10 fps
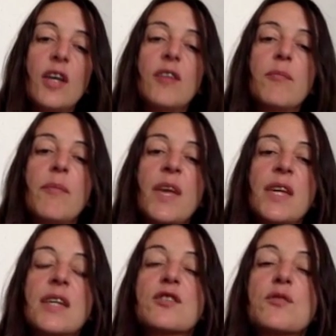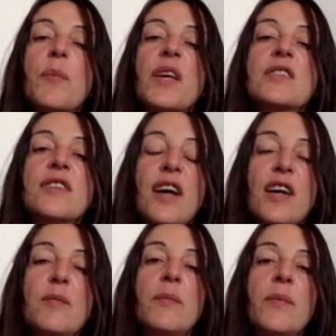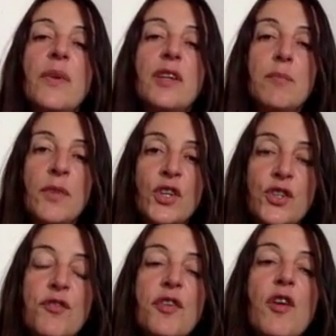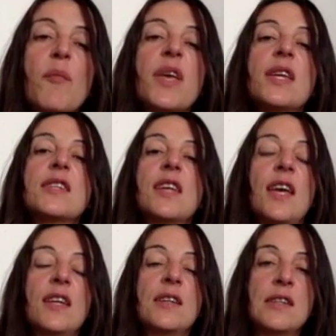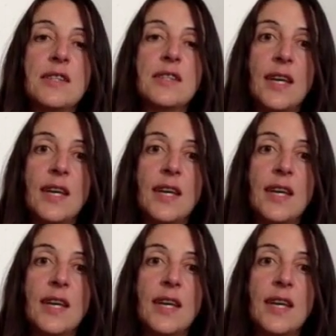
make space-time emerge from it, and